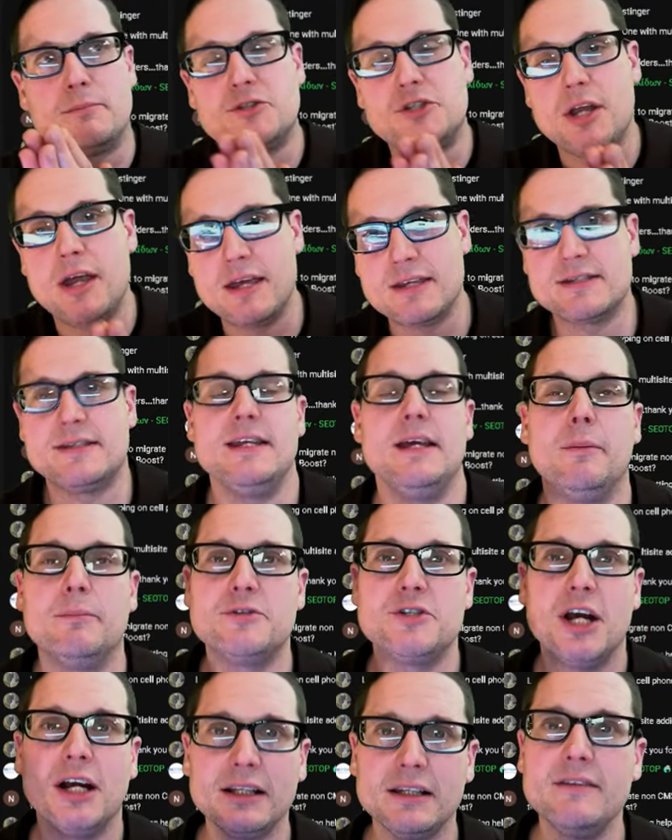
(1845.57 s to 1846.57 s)

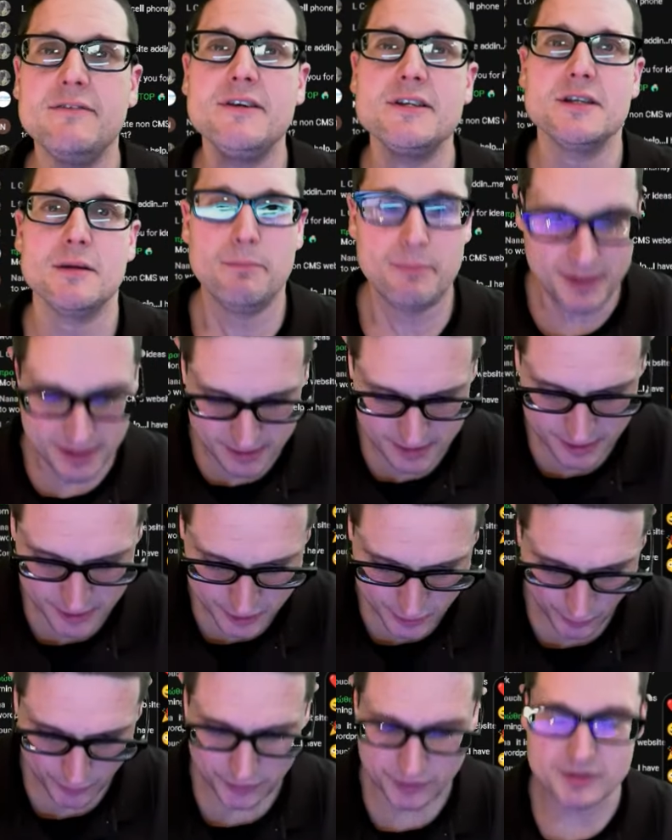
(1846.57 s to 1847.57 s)
objective as a business
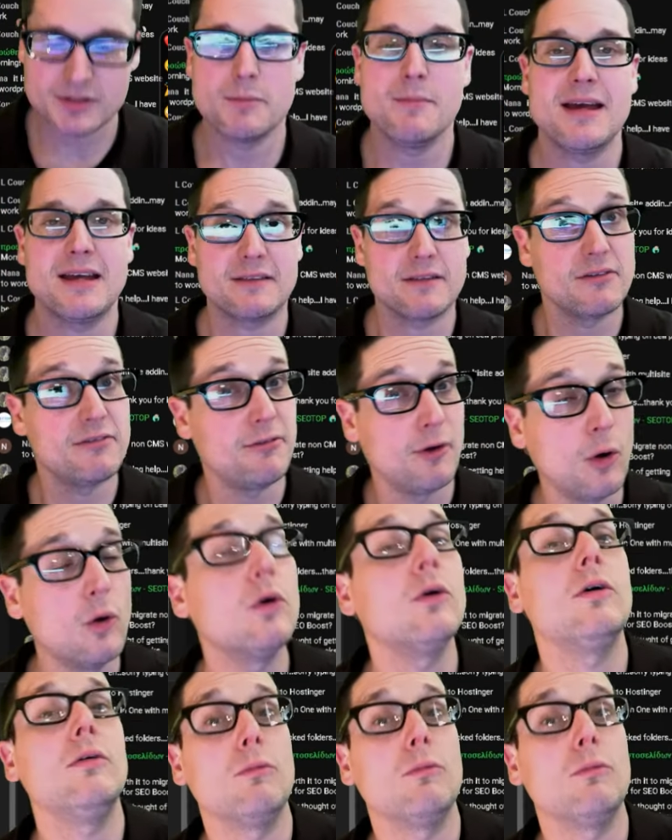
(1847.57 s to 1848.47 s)
owner to make the phone